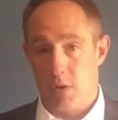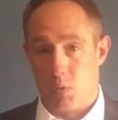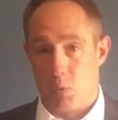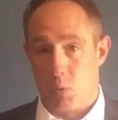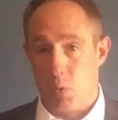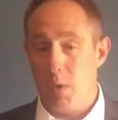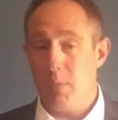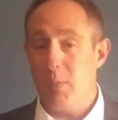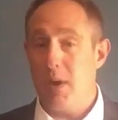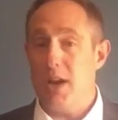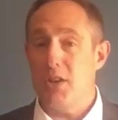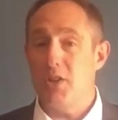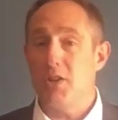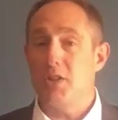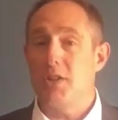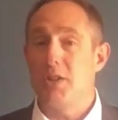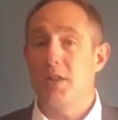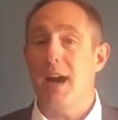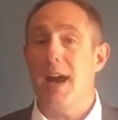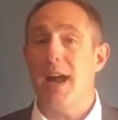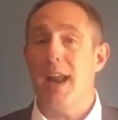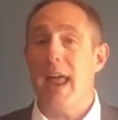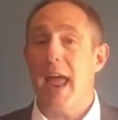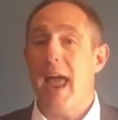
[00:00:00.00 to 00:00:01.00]
We might just
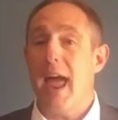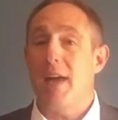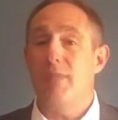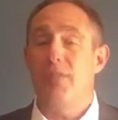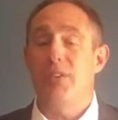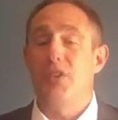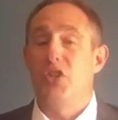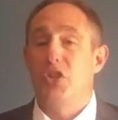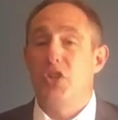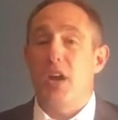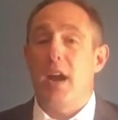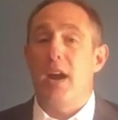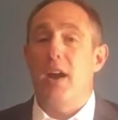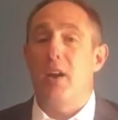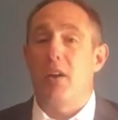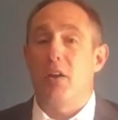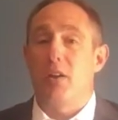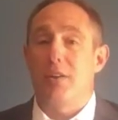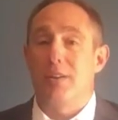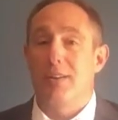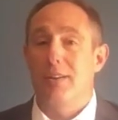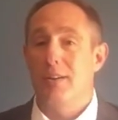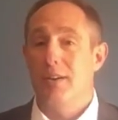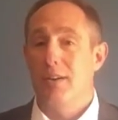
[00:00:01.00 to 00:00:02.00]
not have a
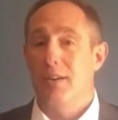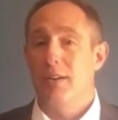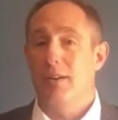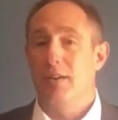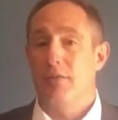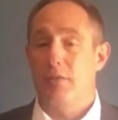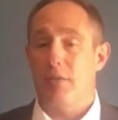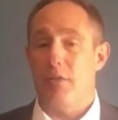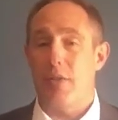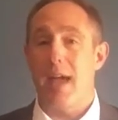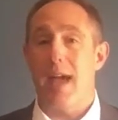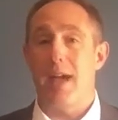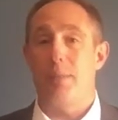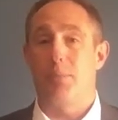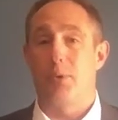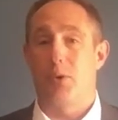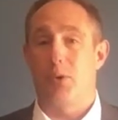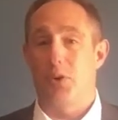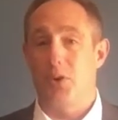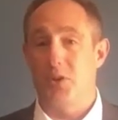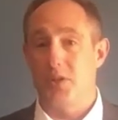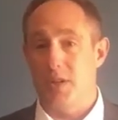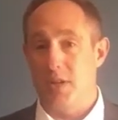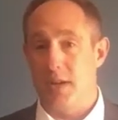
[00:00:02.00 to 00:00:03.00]
chair for that
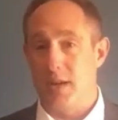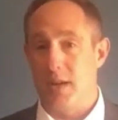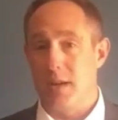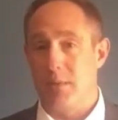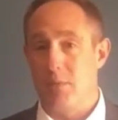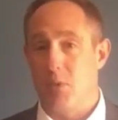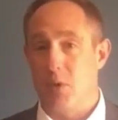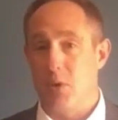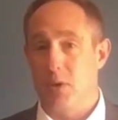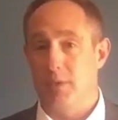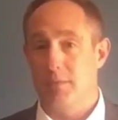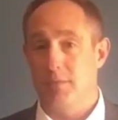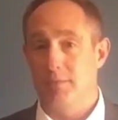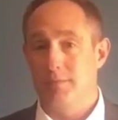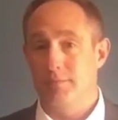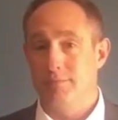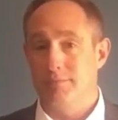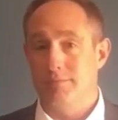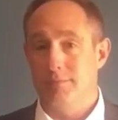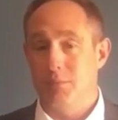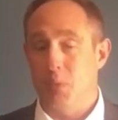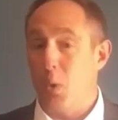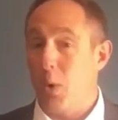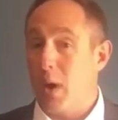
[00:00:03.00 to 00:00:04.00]
person anymore.
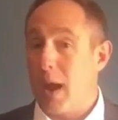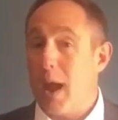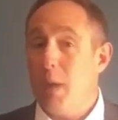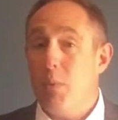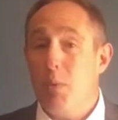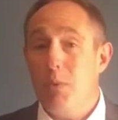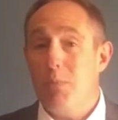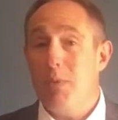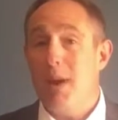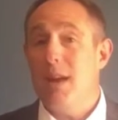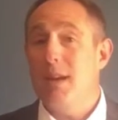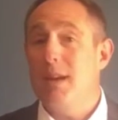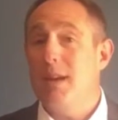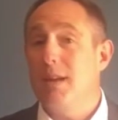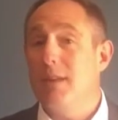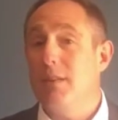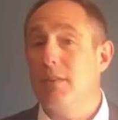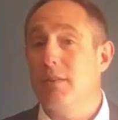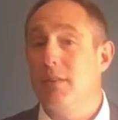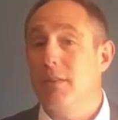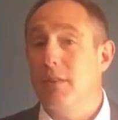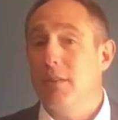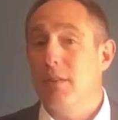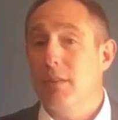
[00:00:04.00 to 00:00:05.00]
And we
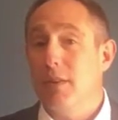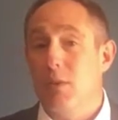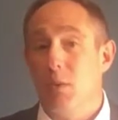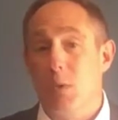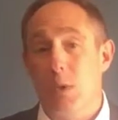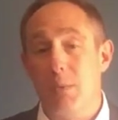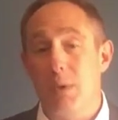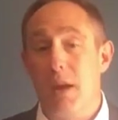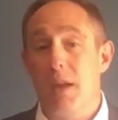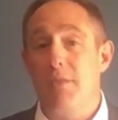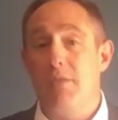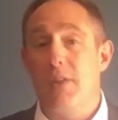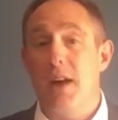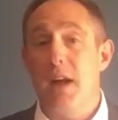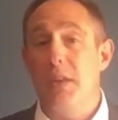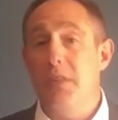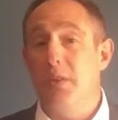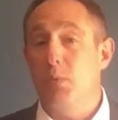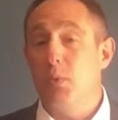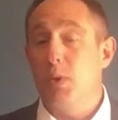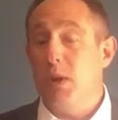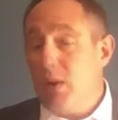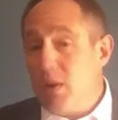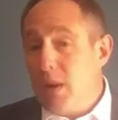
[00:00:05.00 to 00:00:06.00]
might find
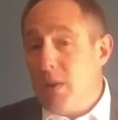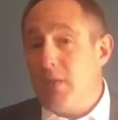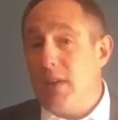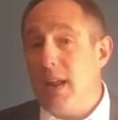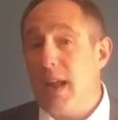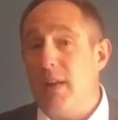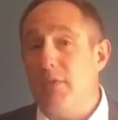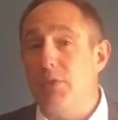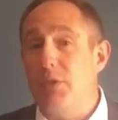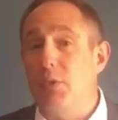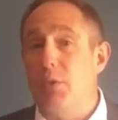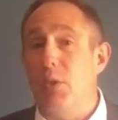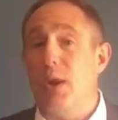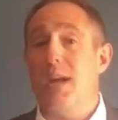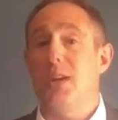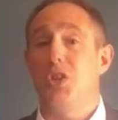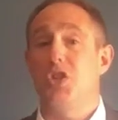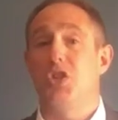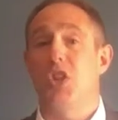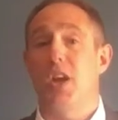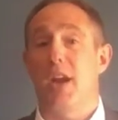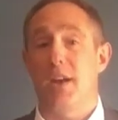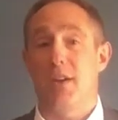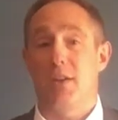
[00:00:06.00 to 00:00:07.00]
that we don't even have the right
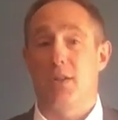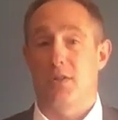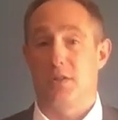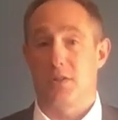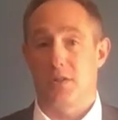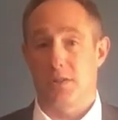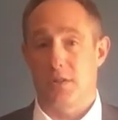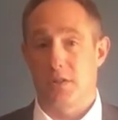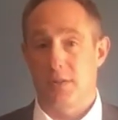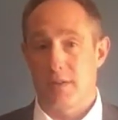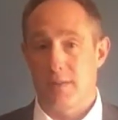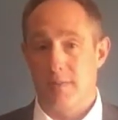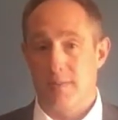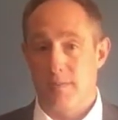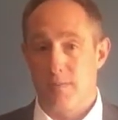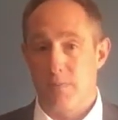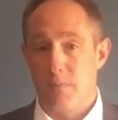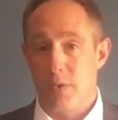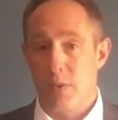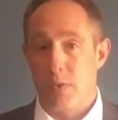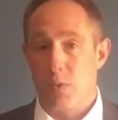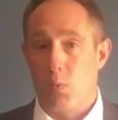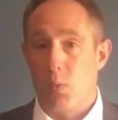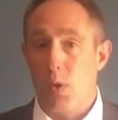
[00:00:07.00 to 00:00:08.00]
chairs.
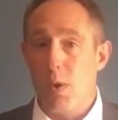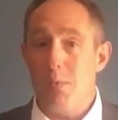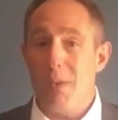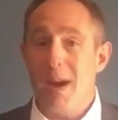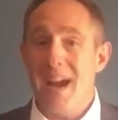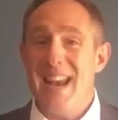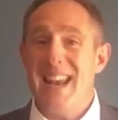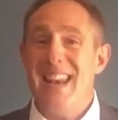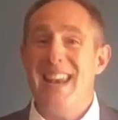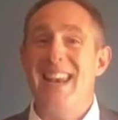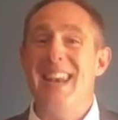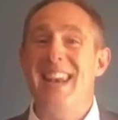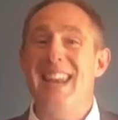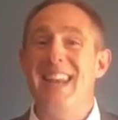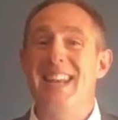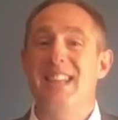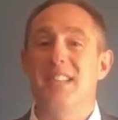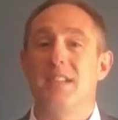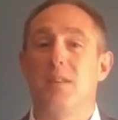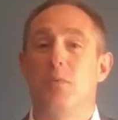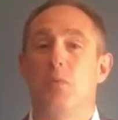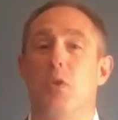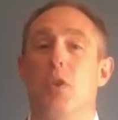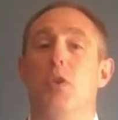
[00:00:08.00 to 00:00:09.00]
We might need
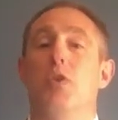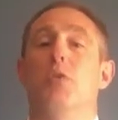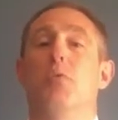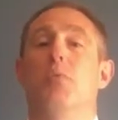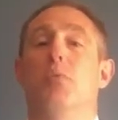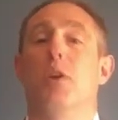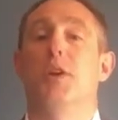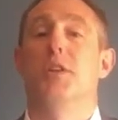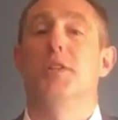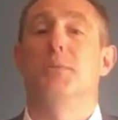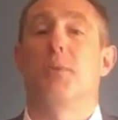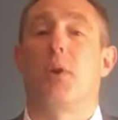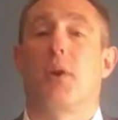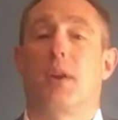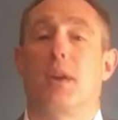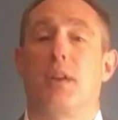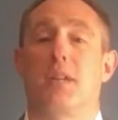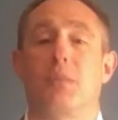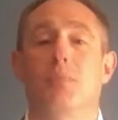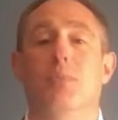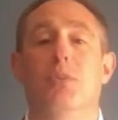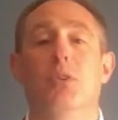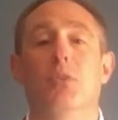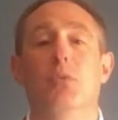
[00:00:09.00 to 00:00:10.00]
someone who runs marketing,
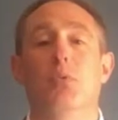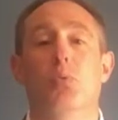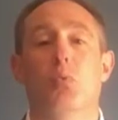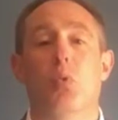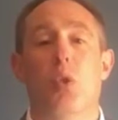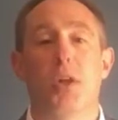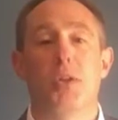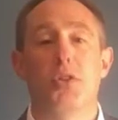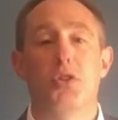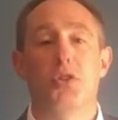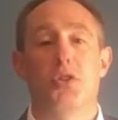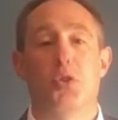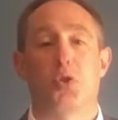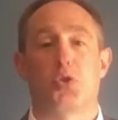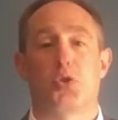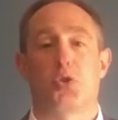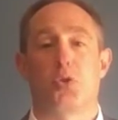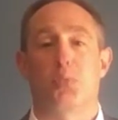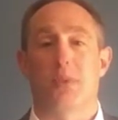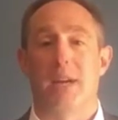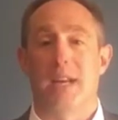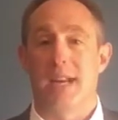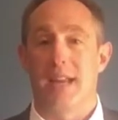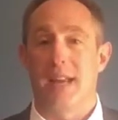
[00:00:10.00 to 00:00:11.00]
someone who runs
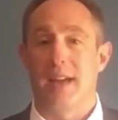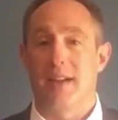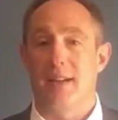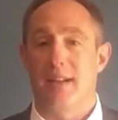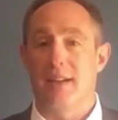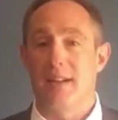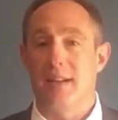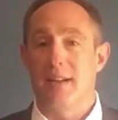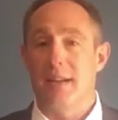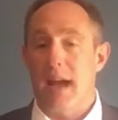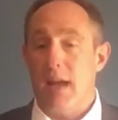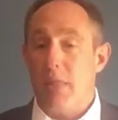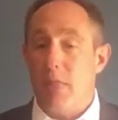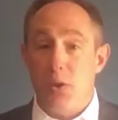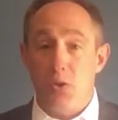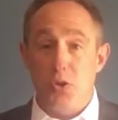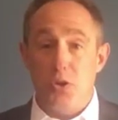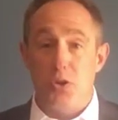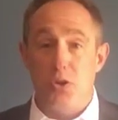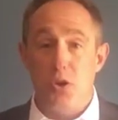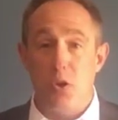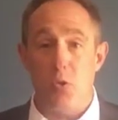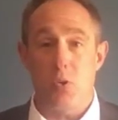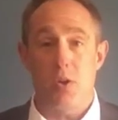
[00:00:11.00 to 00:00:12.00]
social media. And
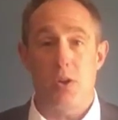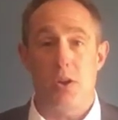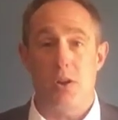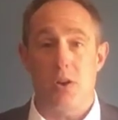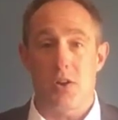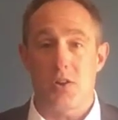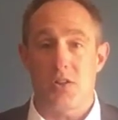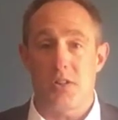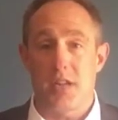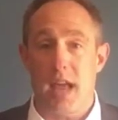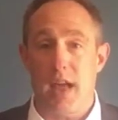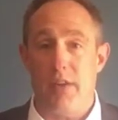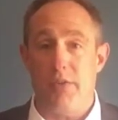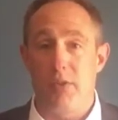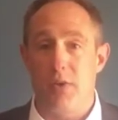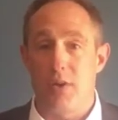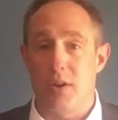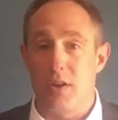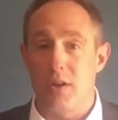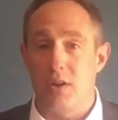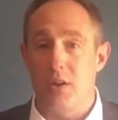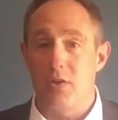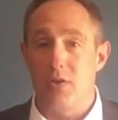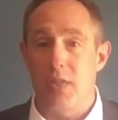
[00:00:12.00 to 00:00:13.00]
there's no one on our staff who
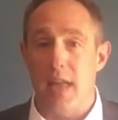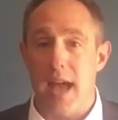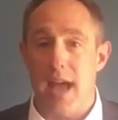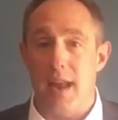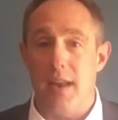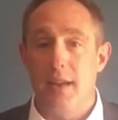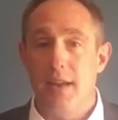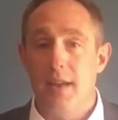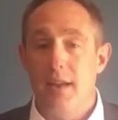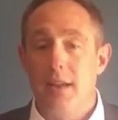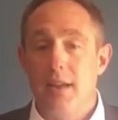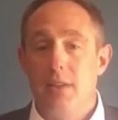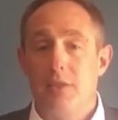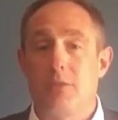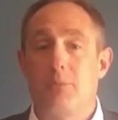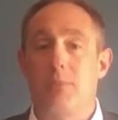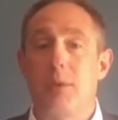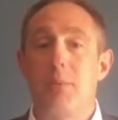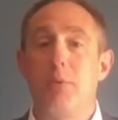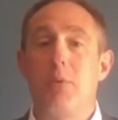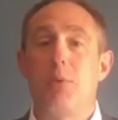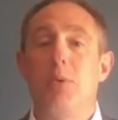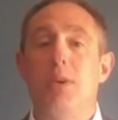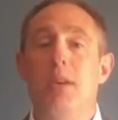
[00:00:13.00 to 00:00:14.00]
can do that, so
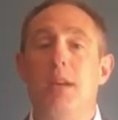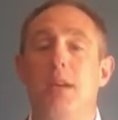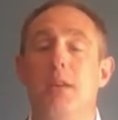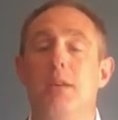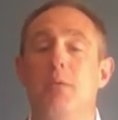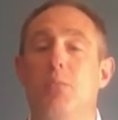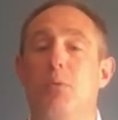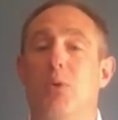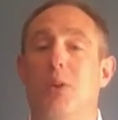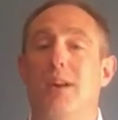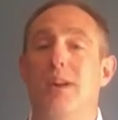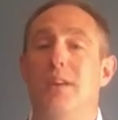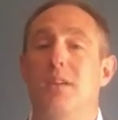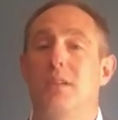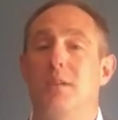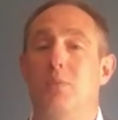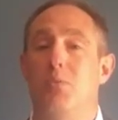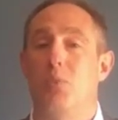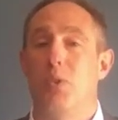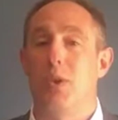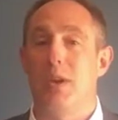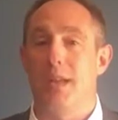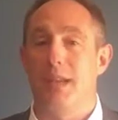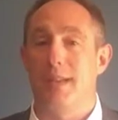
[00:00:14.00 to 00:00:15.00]
maybe we need to bring
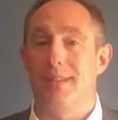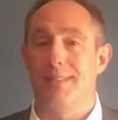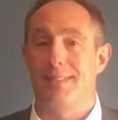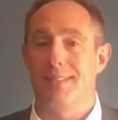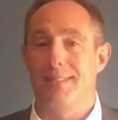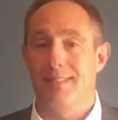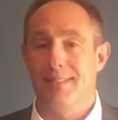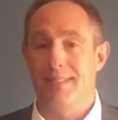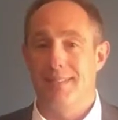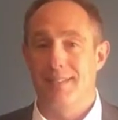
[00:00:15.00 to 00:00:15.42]
someone in